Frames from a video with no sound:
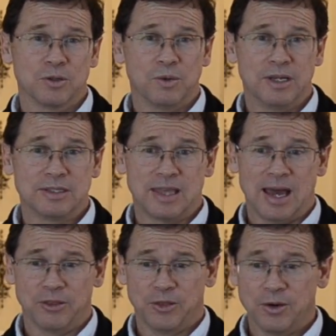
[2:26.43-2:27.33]
so what
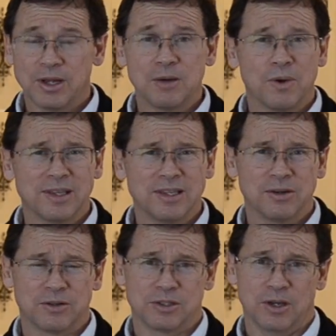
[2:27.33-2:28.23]
is that,
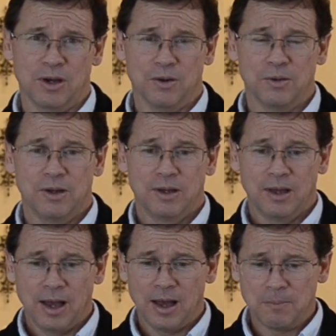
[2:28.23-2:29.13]
31 years ago,
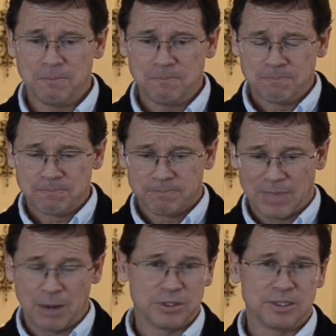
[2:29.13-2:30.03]

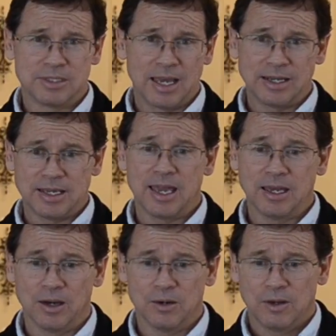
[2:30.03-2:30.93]
that was in San
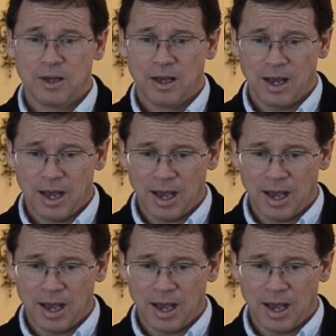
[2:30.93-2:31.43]
Diego,